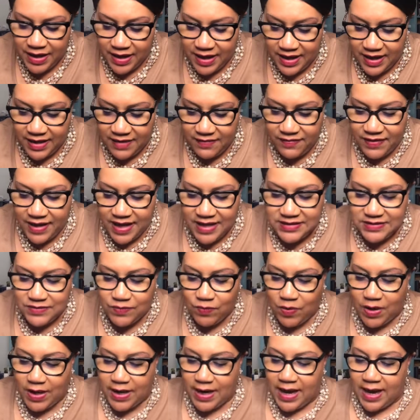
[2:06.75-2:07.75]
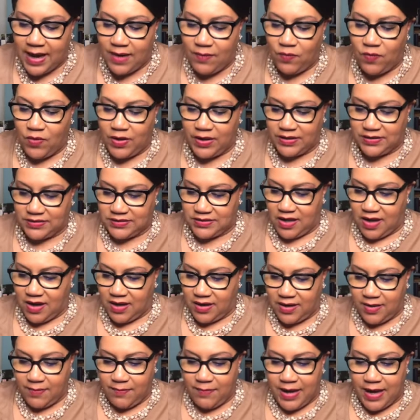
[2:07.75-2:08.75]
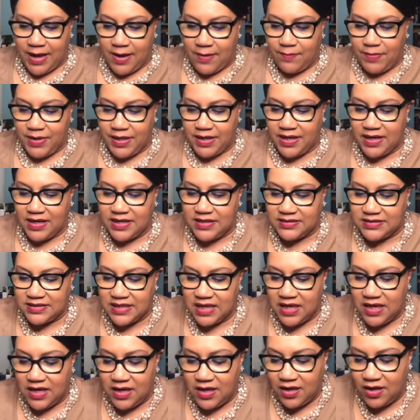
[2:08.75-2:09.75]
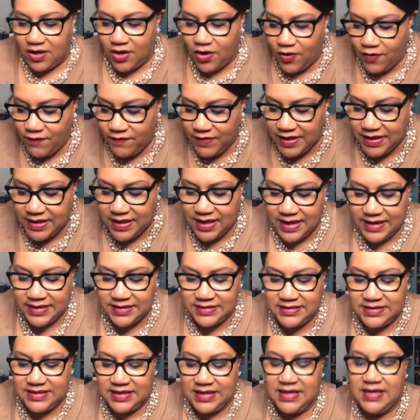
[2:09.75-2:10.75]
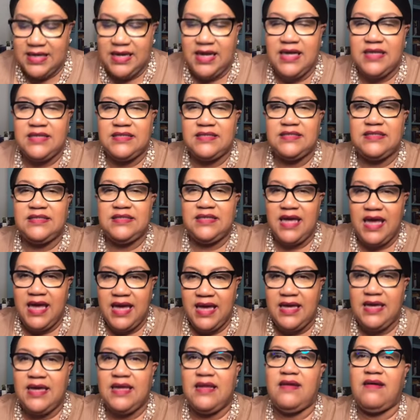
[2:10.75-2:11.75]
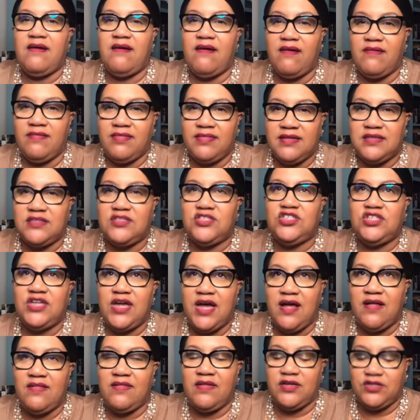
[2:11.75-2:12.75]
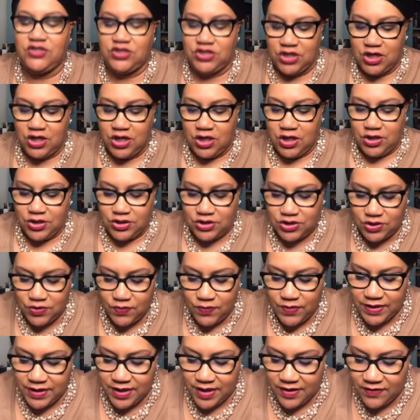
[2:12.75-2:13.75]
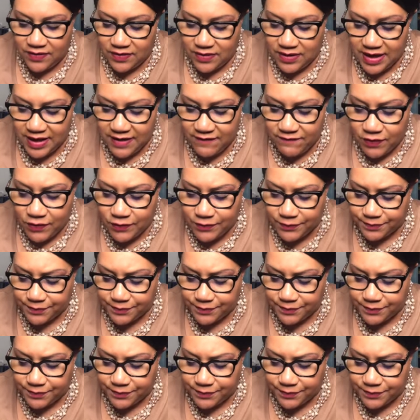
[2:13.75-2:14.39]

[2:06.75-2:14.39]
And that's what I want to talk about because COVID 19 has taken this challenge to another level.